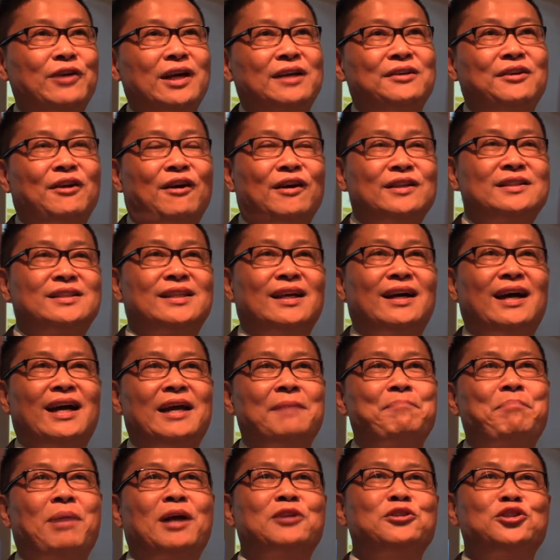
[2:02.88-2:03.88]
that we are not
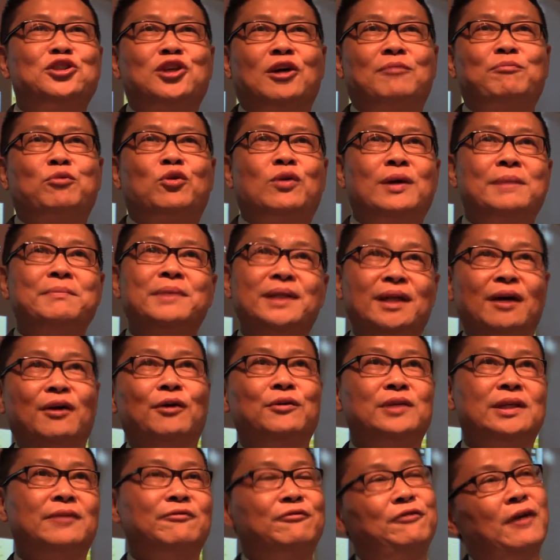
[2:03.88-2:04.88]
a bunch of
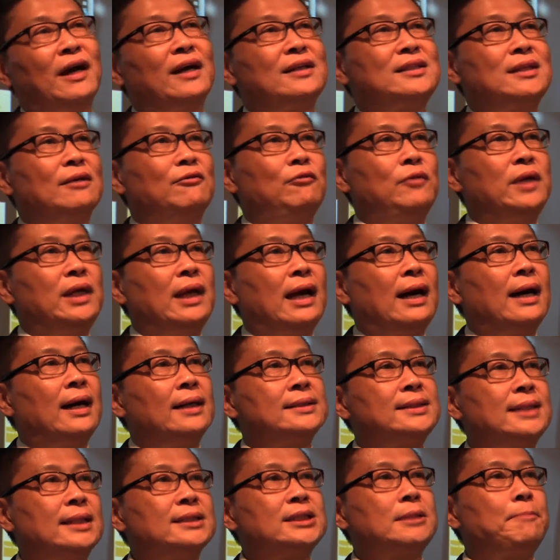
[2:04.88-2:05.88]
criminals. In fact, we
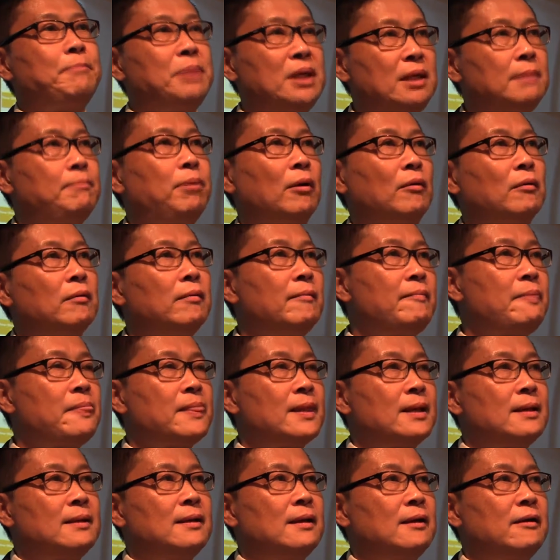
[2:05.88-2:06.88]
are just people
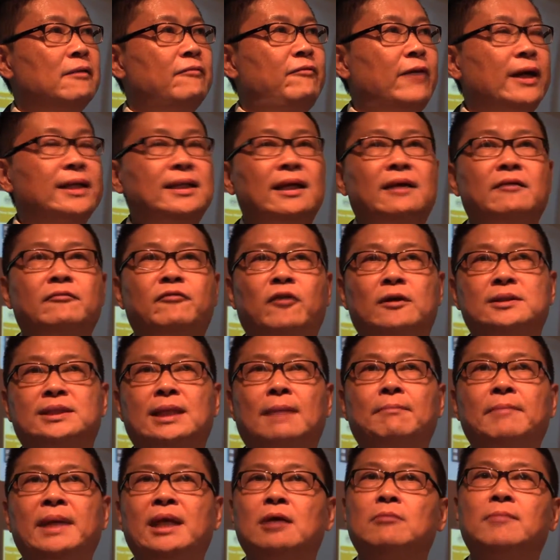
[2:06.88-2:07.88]
fighting for
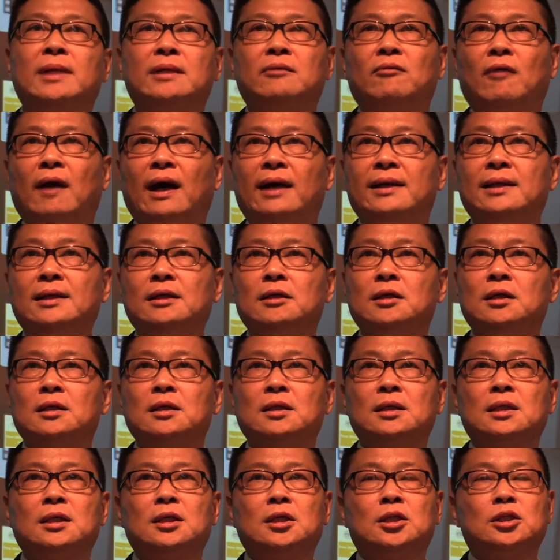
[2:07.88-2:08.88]
some human right
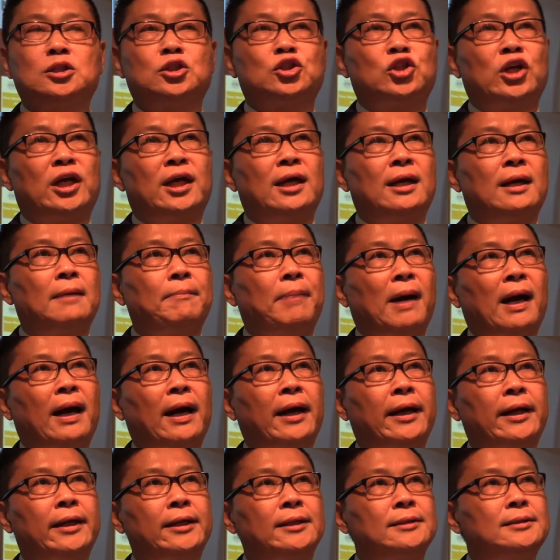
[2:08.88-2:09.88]
shared
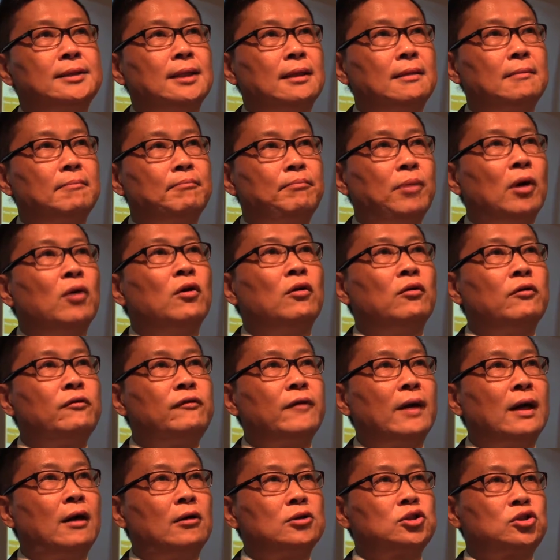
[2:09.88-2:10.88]
by
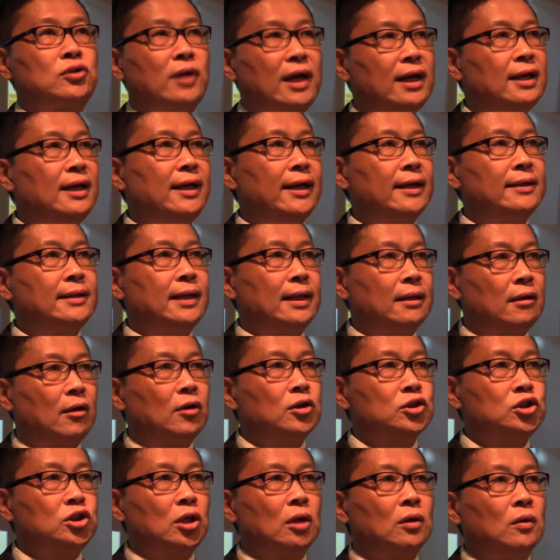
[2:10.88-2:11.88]
both Australian and
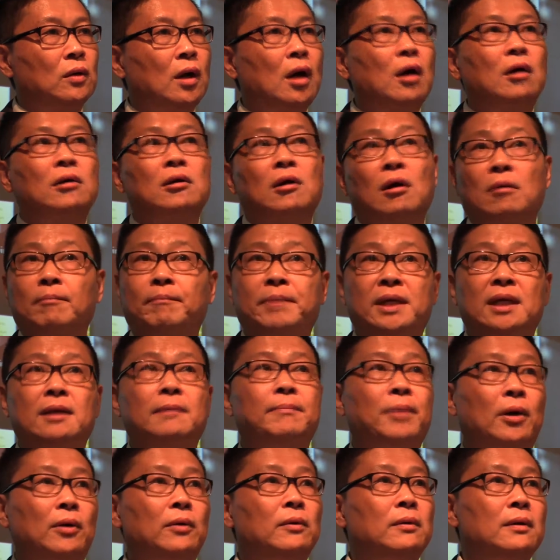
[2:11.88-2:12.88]
also Hong Kong
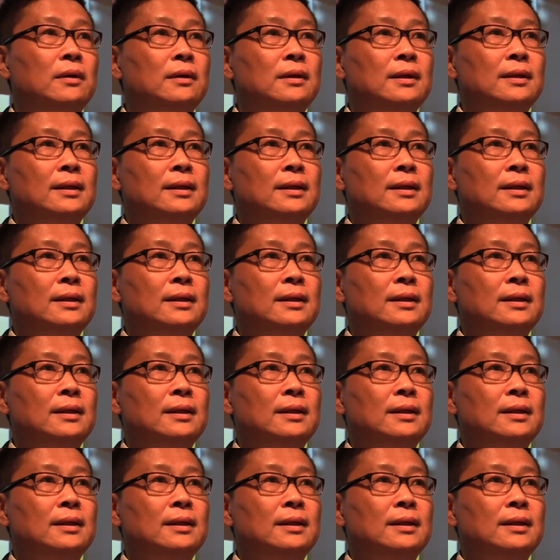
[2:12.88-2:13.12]
people.